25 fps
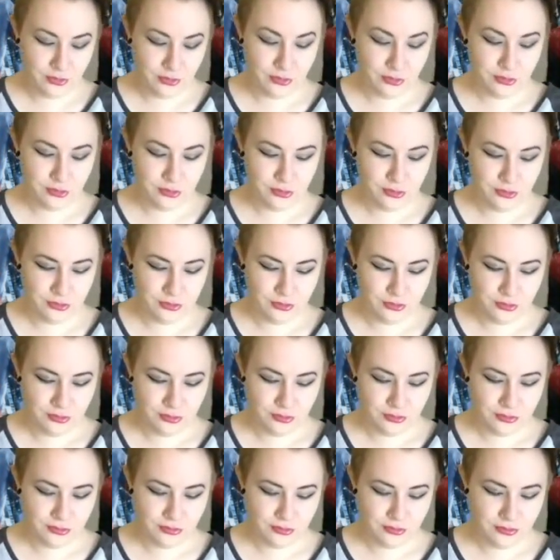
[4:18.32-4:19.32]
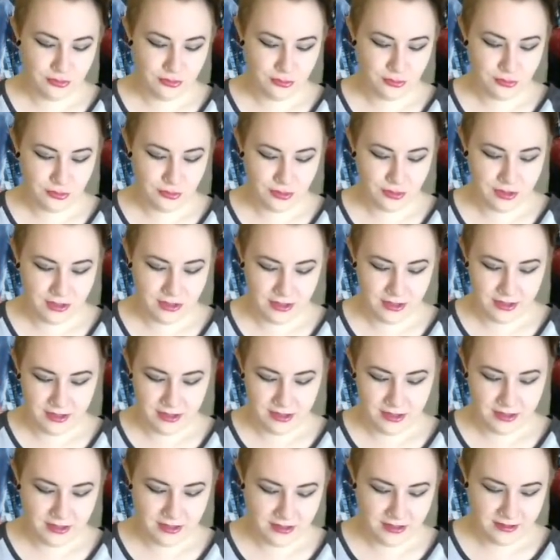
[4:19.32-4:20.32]
Ooh.
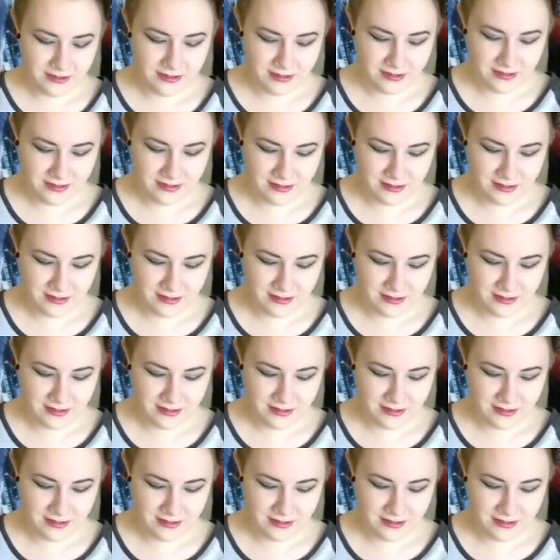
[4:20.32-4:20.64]
Let's see.